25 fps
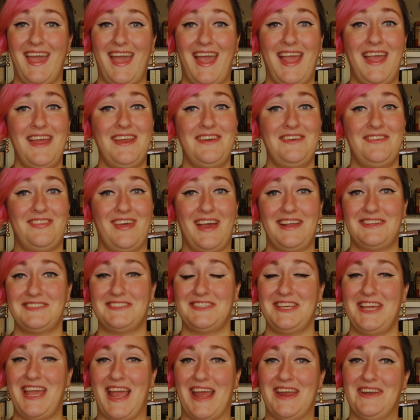And that's
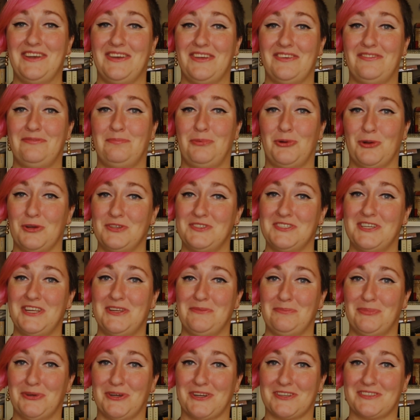the end of poison
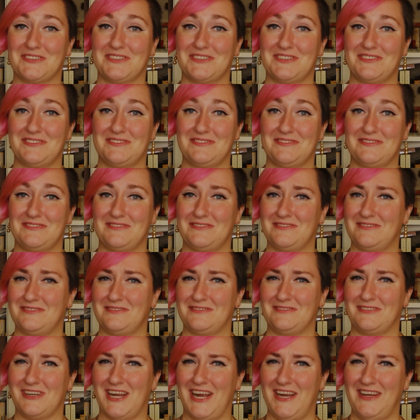in books,
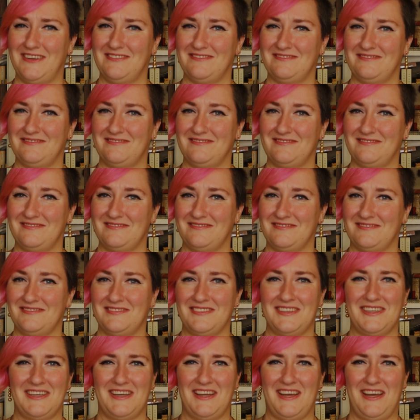right?
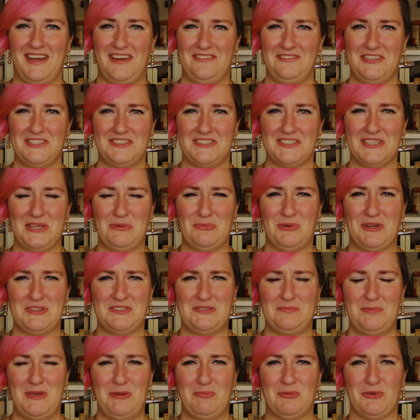Obviously,
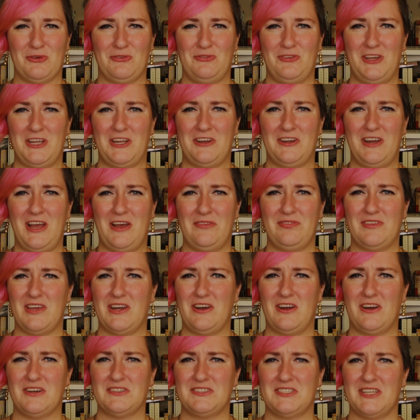once people figured out
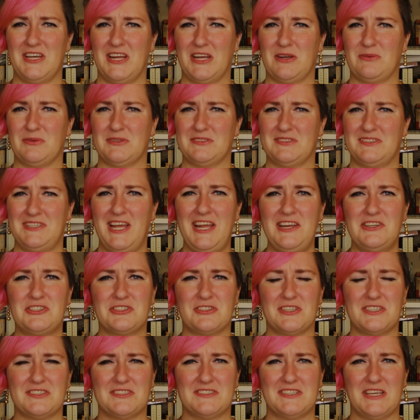that arsenic was
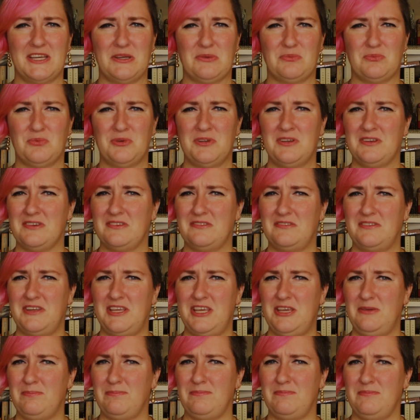dangerous, they wouldn't
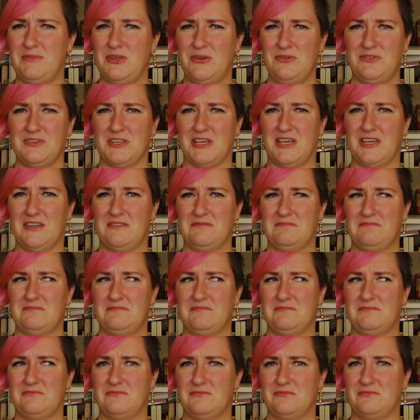keep using it,
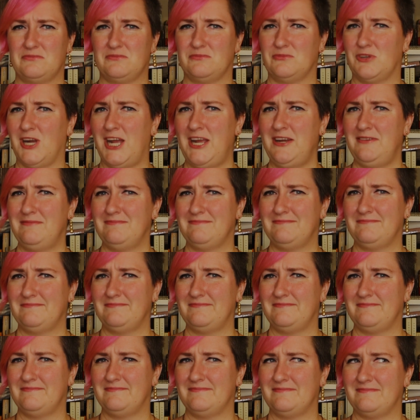right?
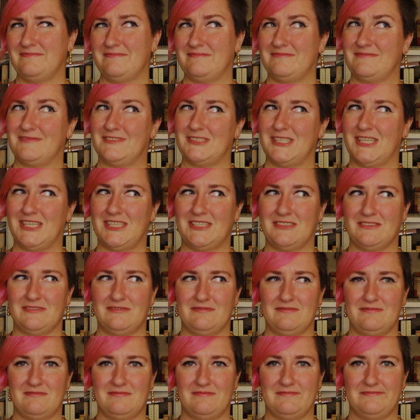
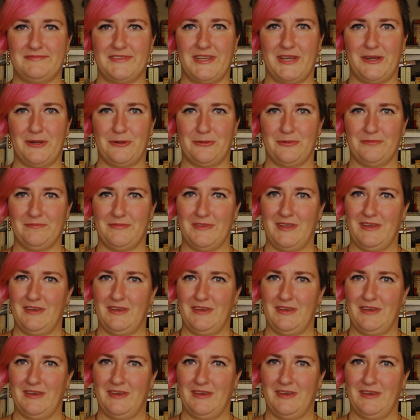Well, no.